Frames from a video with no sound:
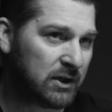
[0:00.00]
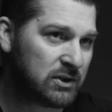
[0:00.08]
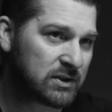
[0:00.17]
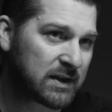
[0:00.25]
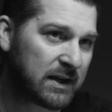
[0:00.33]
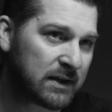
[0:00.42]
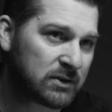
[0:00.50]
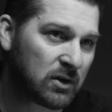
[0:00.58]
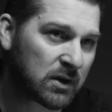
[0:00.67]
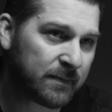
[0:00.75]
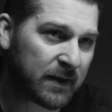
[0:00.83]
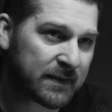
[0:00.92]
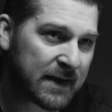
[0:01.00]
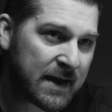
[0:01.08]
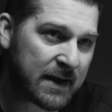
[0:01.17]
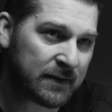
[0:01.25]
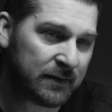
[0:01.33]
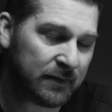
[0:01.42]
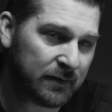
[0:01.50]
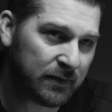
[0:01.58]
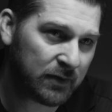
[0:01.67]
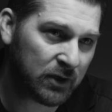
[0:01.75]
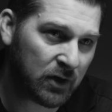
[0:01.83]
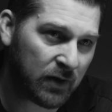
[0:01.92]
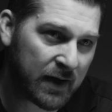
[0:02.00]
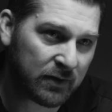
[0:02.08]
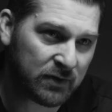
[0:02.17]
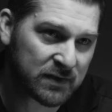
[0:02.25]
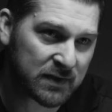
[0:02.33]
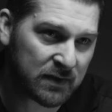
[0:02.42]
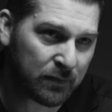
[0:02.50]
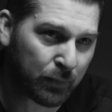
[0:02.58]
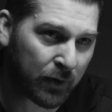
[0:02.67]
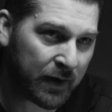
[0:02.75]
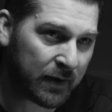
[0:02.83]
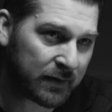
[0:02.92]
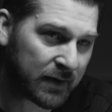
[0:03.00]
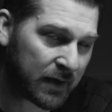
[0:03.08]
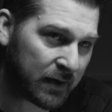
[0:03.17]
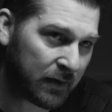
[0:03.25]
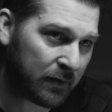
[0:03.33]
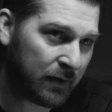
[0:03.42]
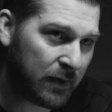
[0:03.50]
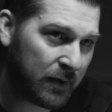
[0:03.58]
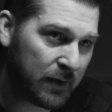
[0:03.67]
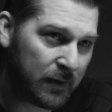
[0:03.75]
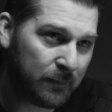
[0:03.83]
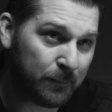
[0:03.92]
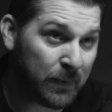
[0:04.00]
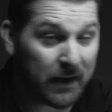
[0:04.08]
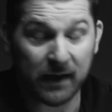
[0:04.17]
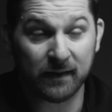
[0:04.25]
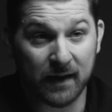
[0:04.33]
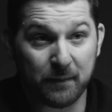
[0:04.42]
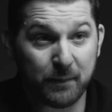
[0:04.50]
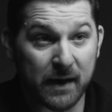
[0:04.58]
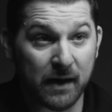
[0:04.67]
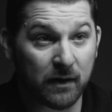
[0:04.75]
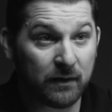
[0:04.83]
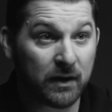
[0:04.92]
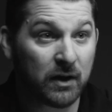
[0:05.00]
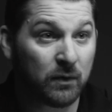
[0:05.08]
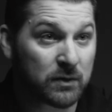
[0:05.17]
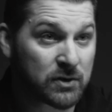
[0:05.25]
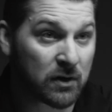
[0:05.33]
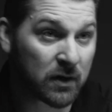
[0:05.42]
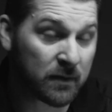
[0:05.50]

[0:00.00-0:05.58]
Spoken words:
you just kind of talk about that and, how you see the brand kind of being that banner that you were talking